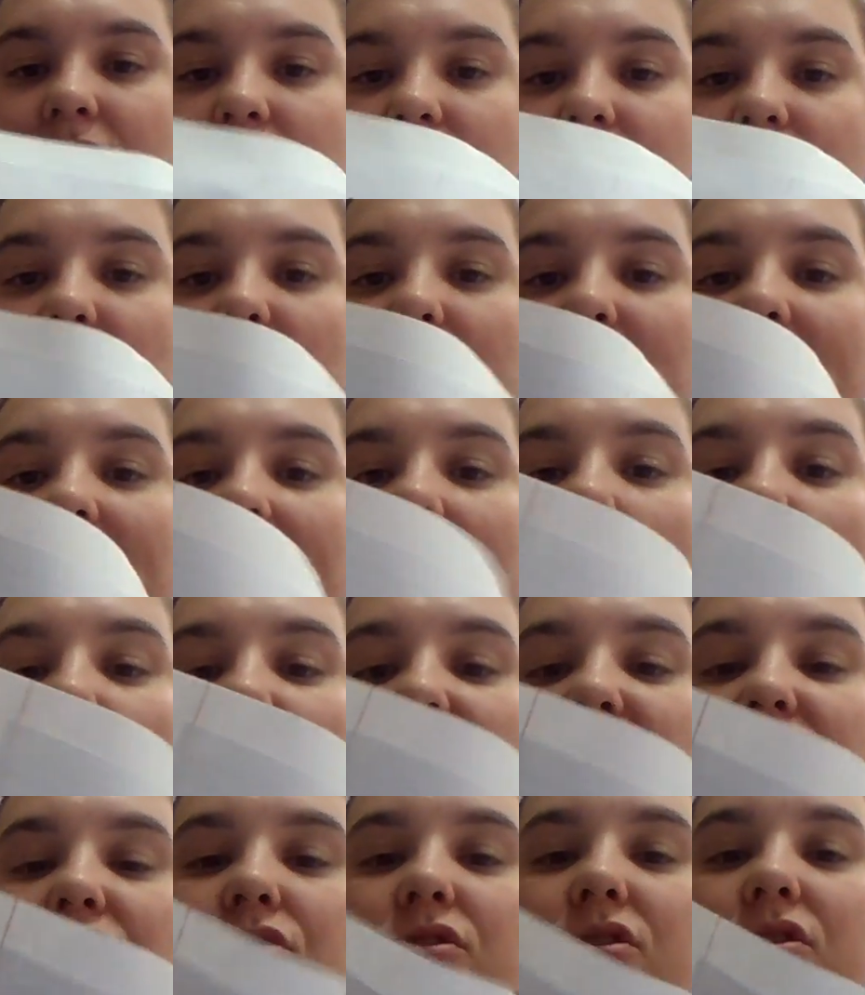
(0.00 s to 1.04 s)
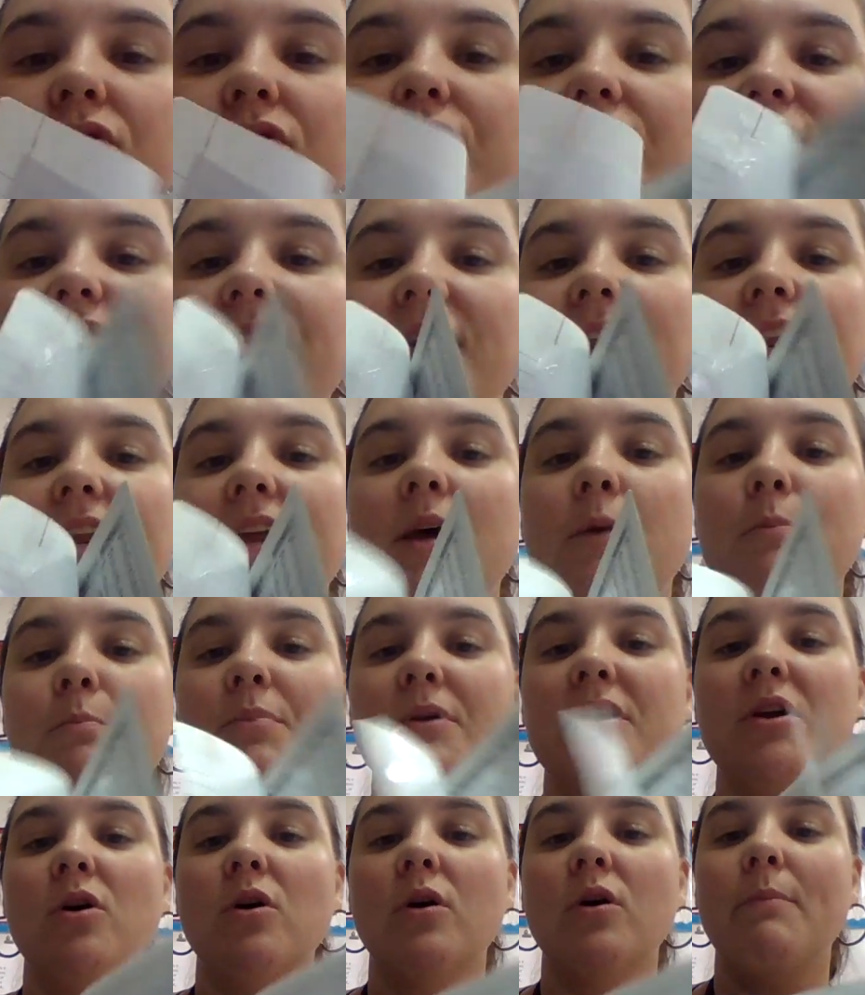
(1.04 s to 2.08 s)
So then I want you to flip
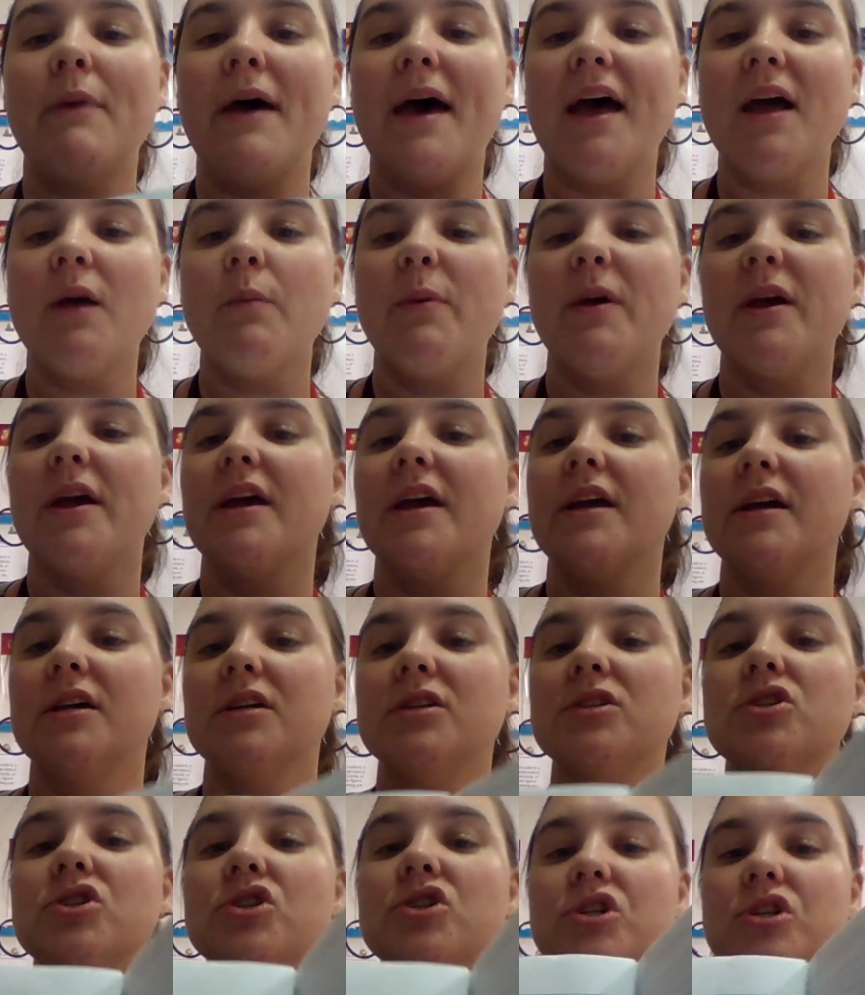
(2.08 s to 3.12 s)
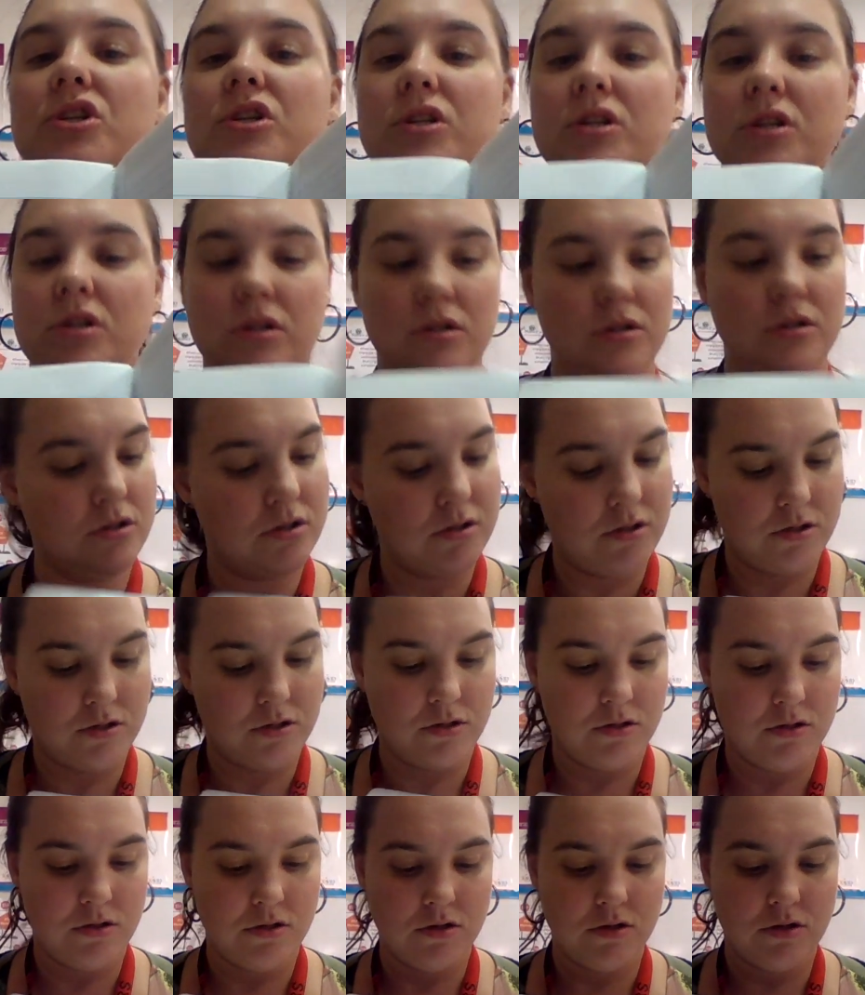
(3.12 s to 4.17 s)
your back page
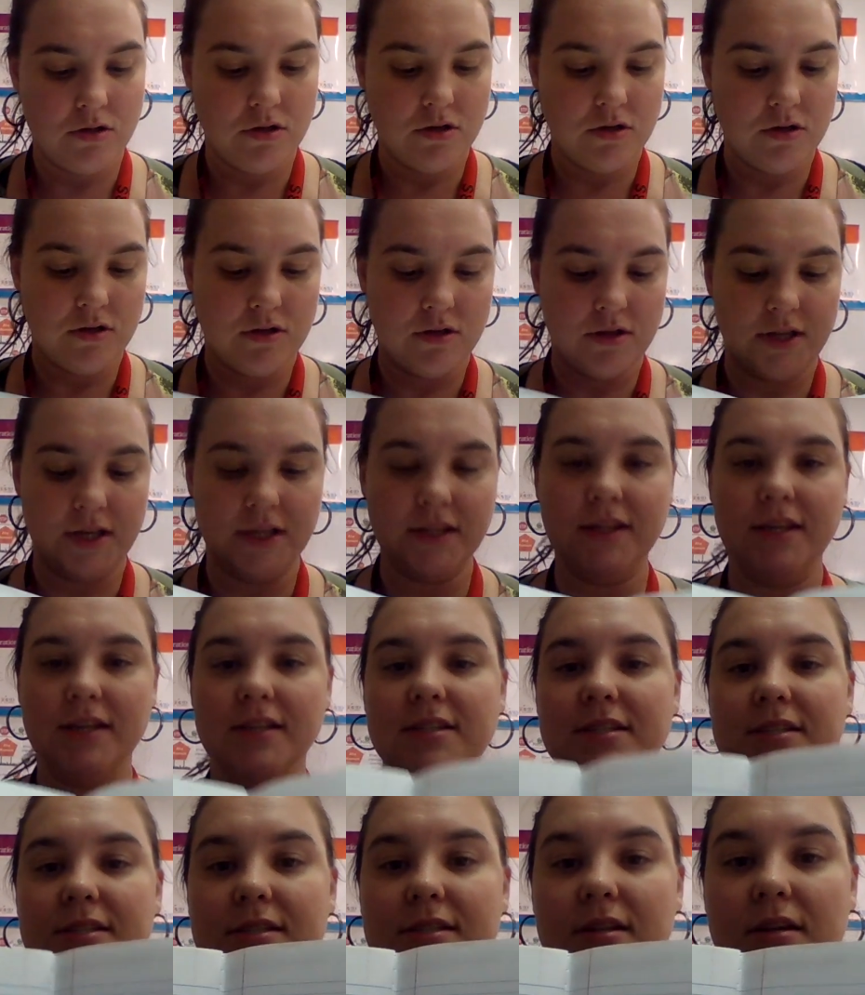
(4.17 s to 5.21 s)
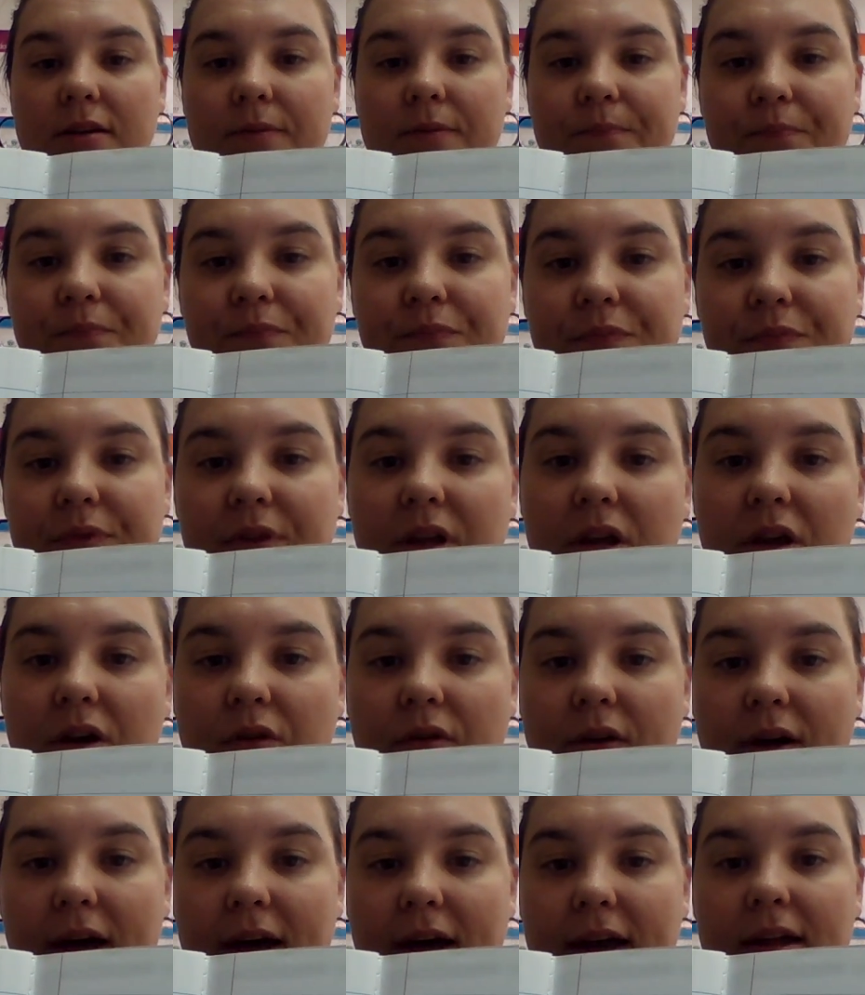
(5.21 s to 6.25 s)
like this,
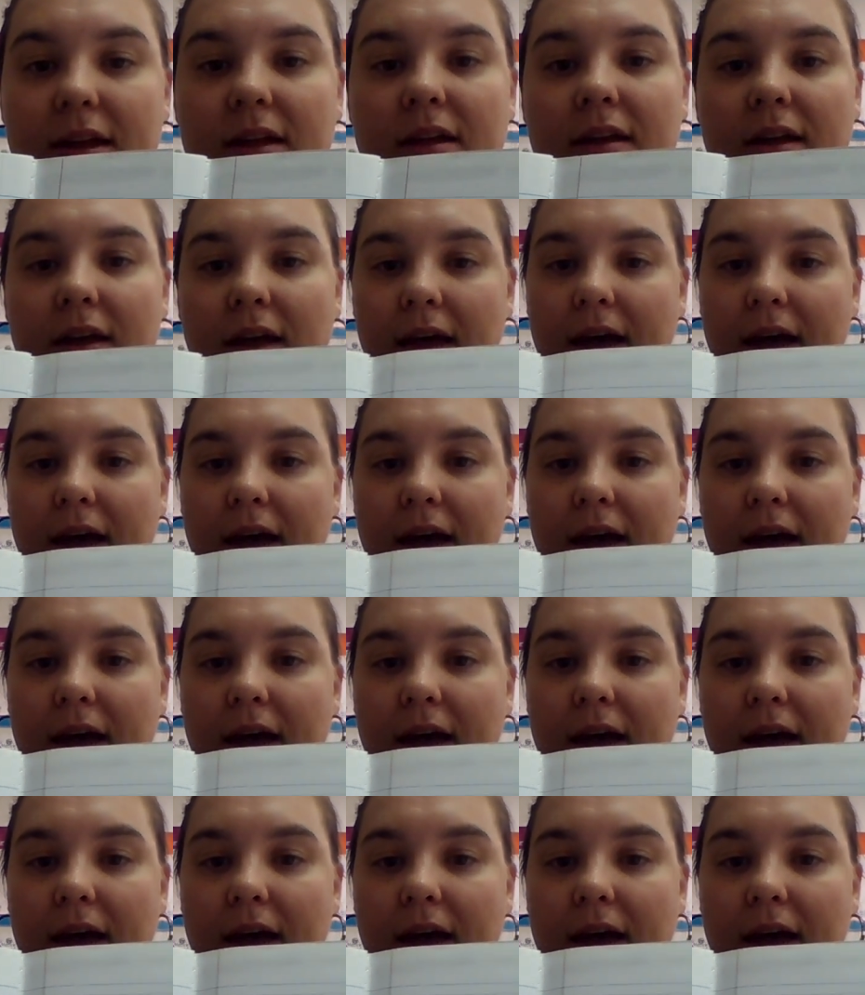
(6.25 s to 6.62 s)
okay?